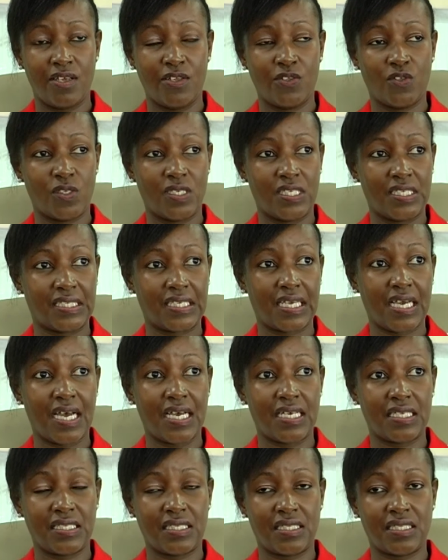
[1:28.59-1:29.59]
to
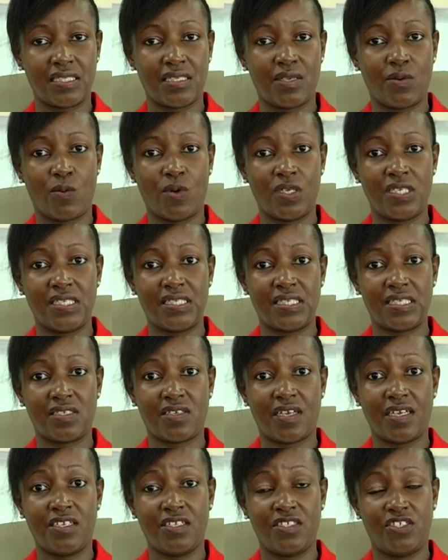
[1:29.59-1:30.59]
discuss what is the
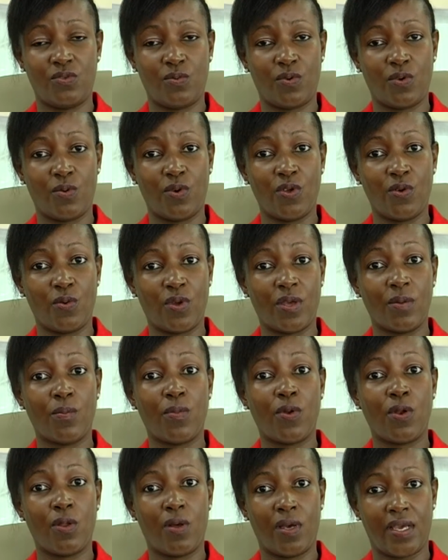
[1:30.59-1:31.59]
strategy we're going to
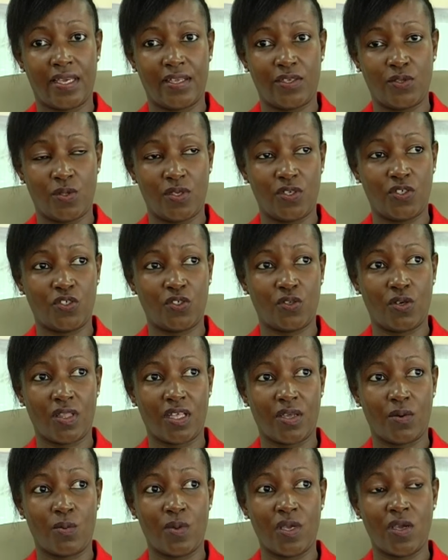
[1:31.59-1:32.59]
employ to ensure
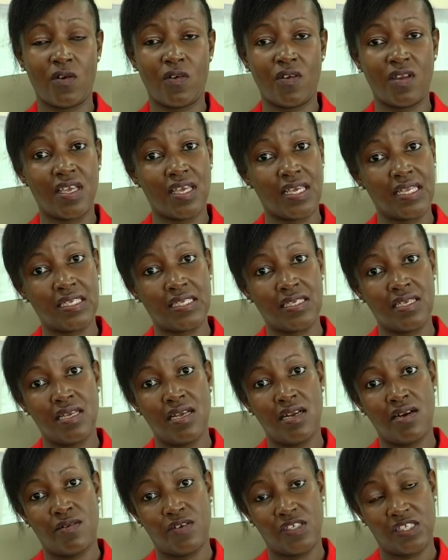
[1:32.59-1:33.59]
that we create
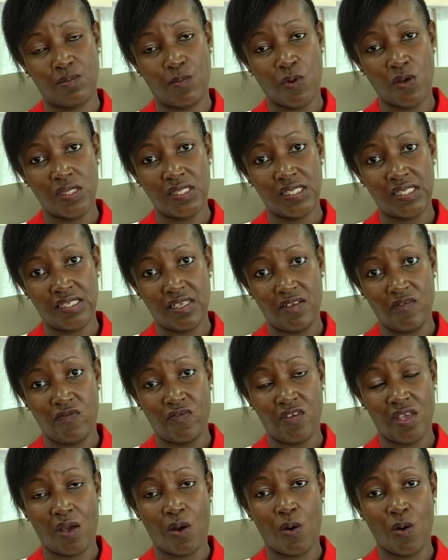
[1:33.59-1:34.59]
responsive
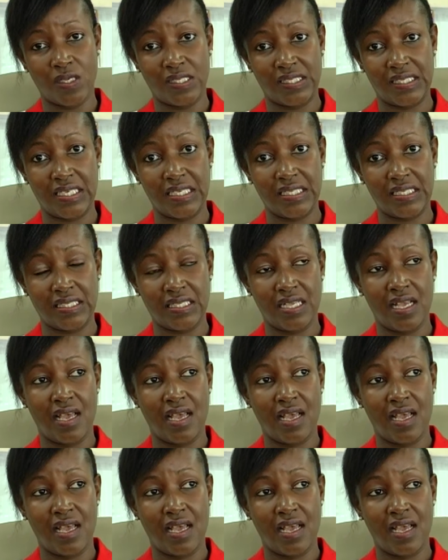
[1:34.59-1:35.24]
courses